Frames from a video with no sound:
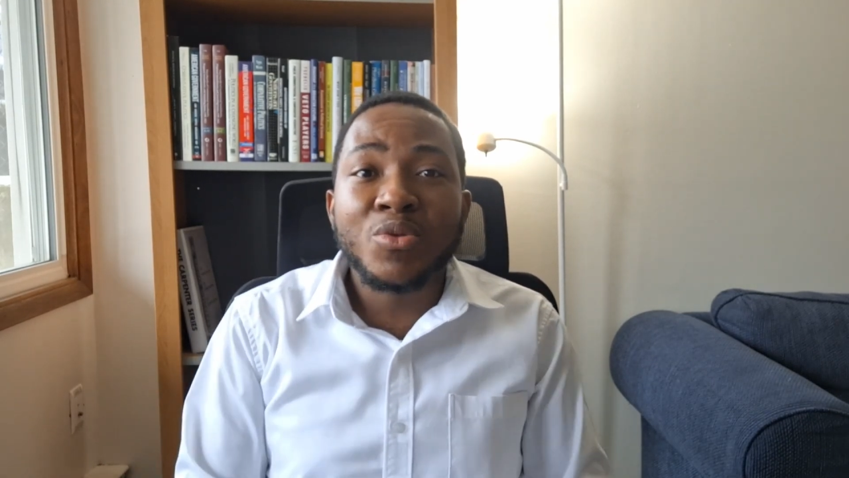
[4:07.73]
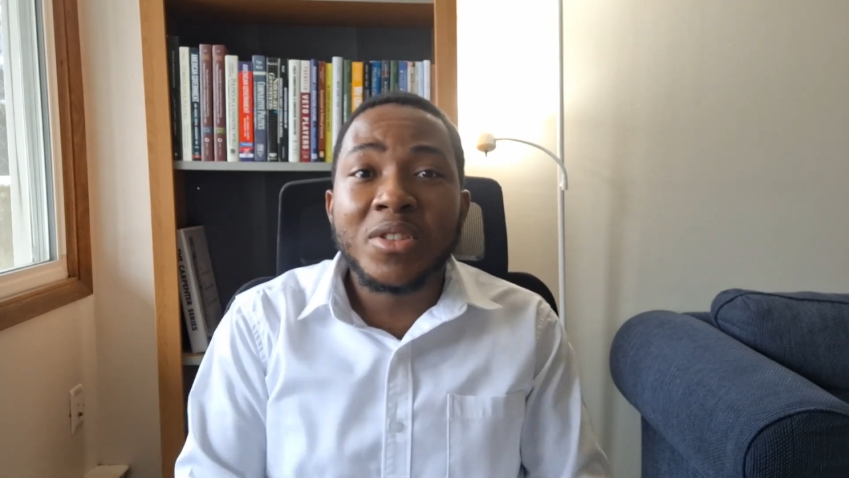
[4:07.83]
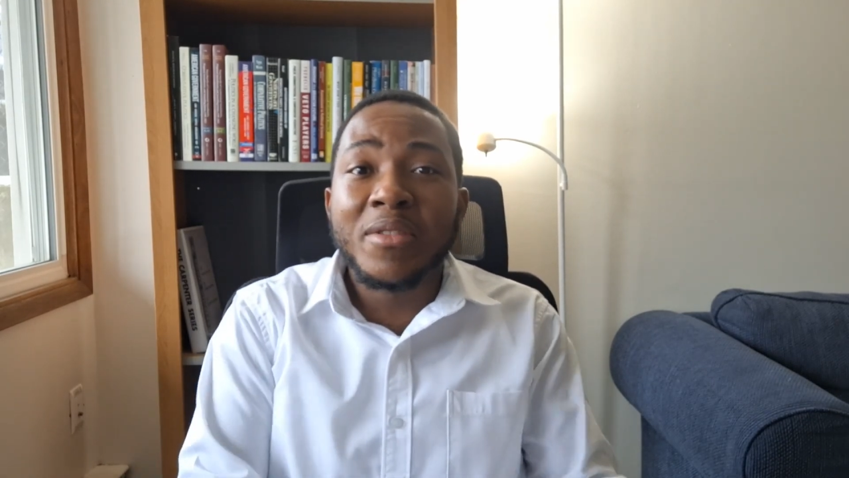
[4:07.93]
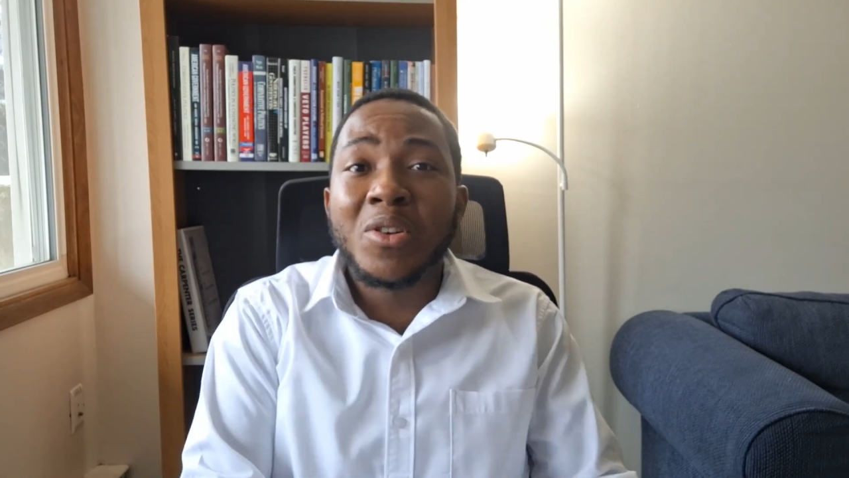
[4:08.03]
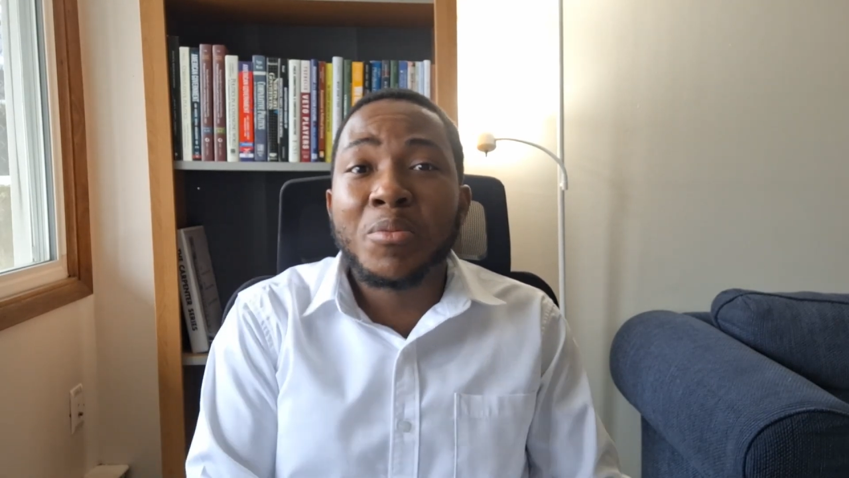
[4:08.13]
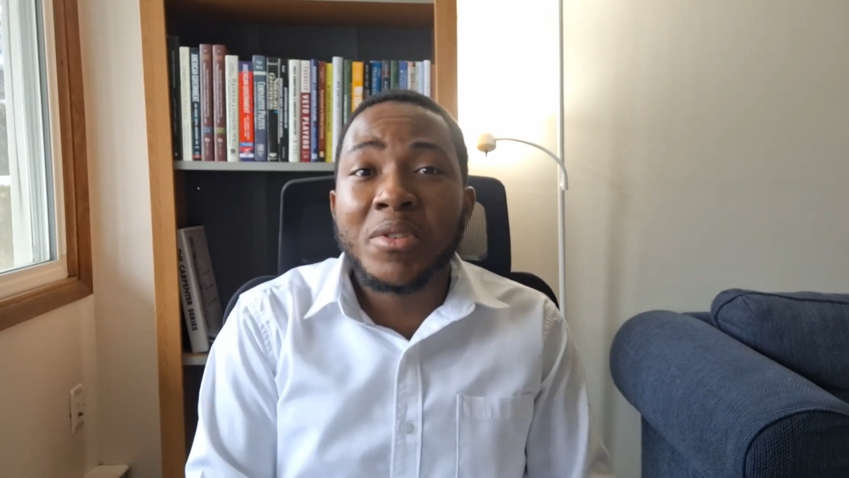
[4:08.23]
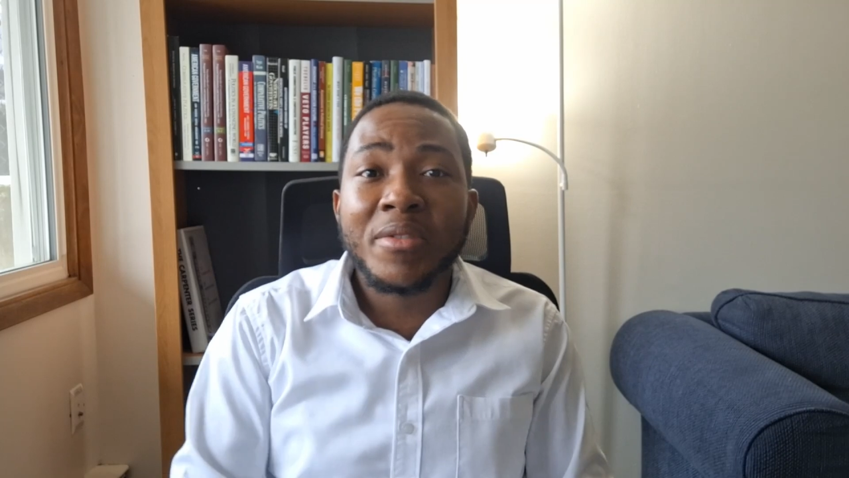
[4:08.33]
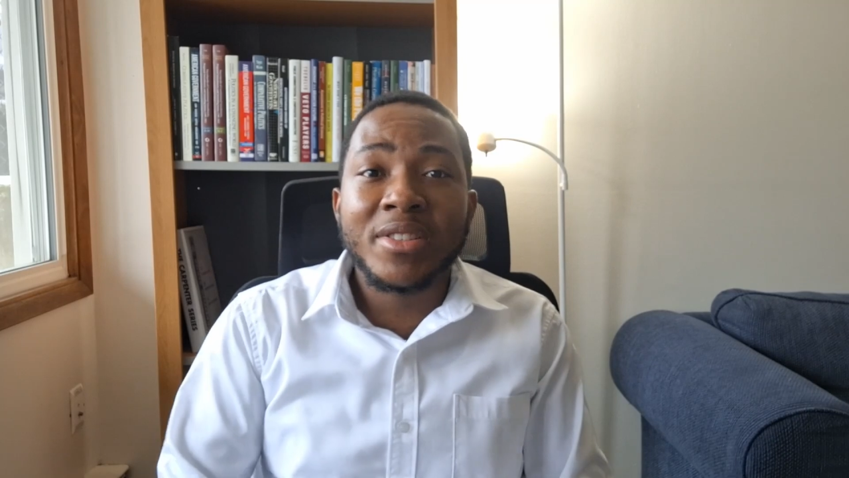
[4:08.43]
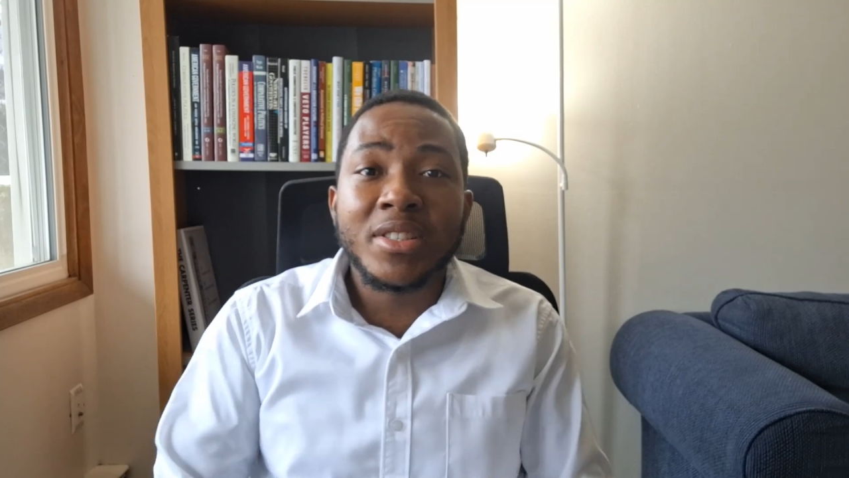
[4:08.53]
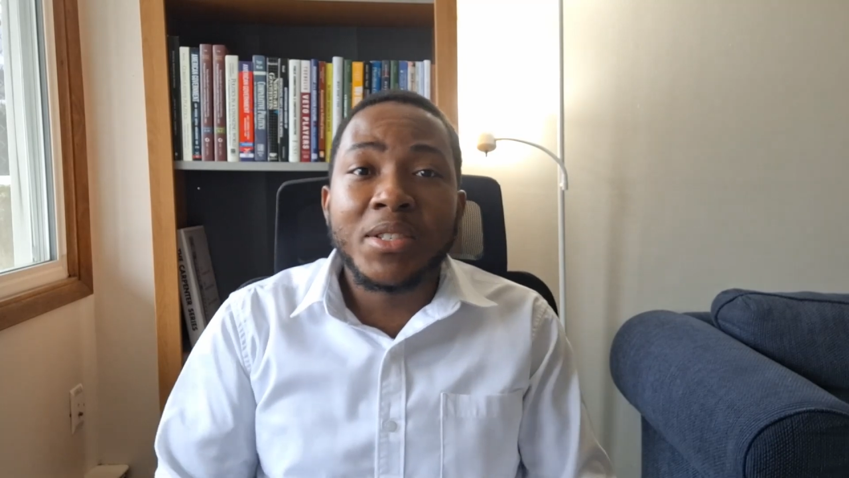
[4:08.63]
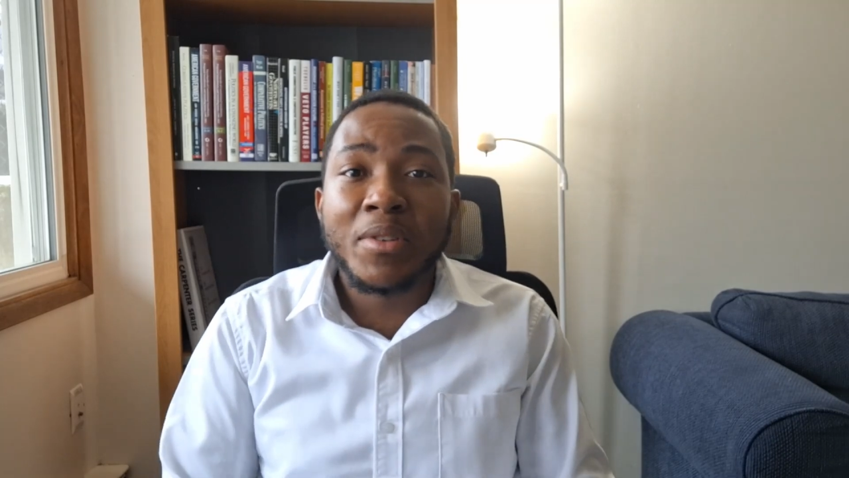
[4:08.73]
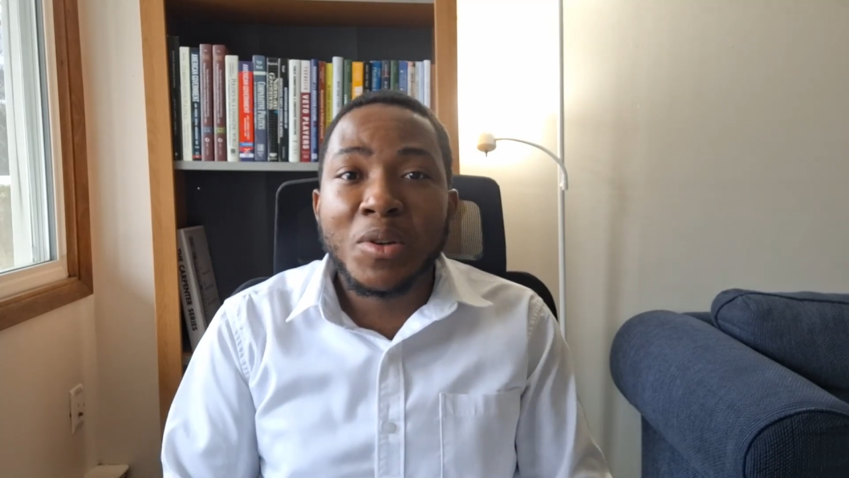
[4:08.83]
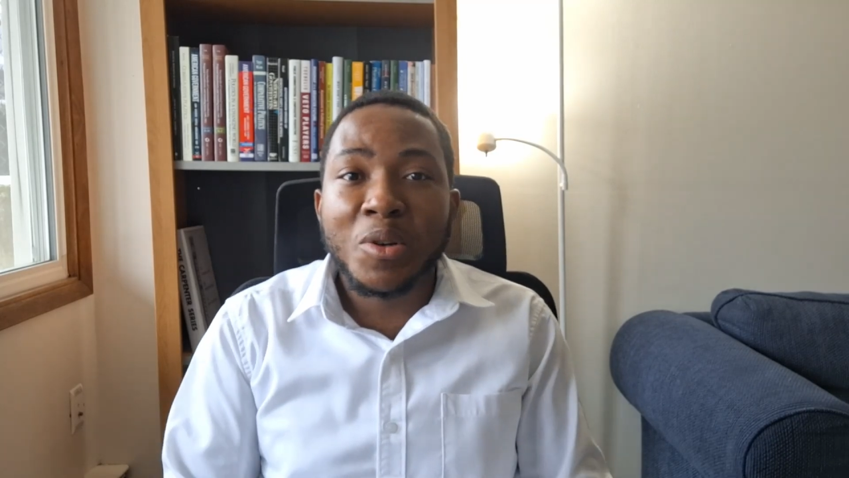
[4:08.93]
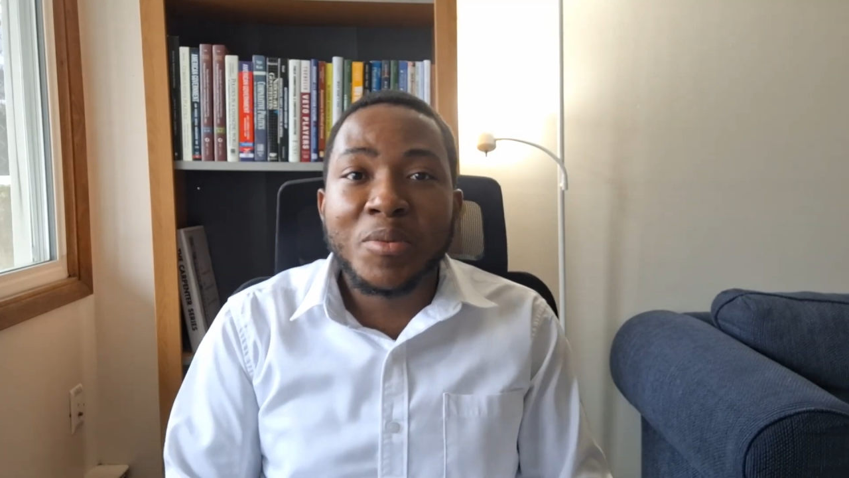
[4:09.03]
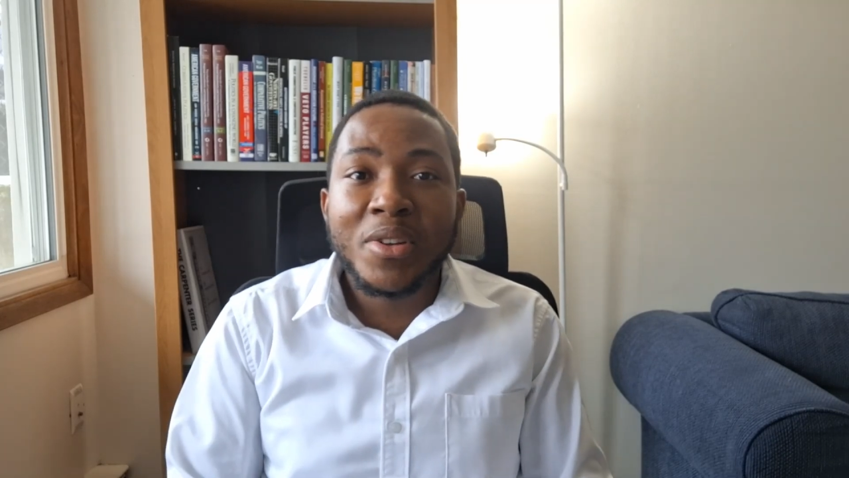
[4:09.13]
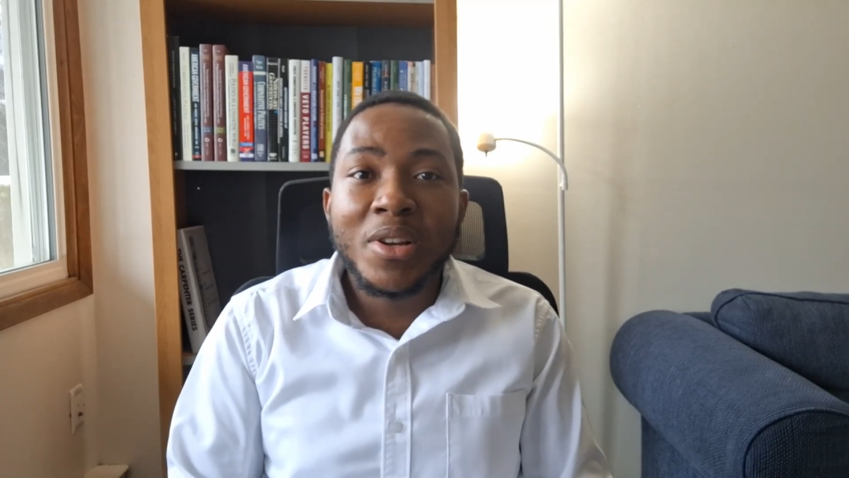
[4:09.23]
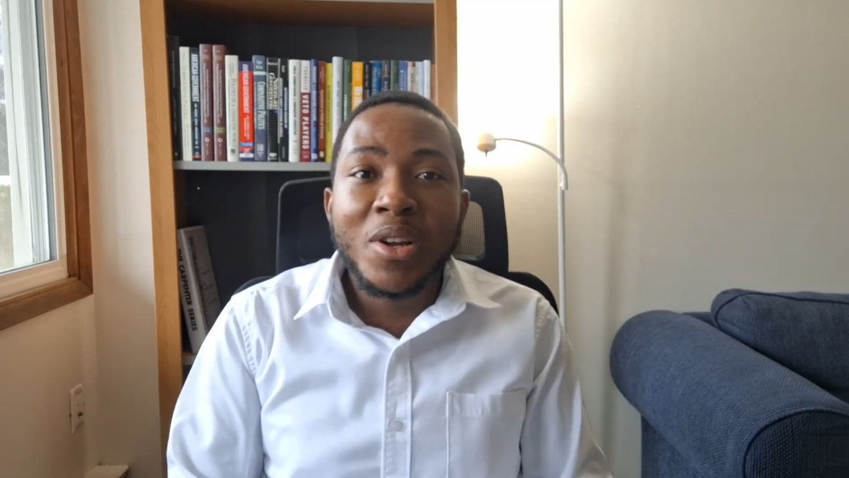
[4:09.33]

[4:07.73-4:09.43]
developing versus developed,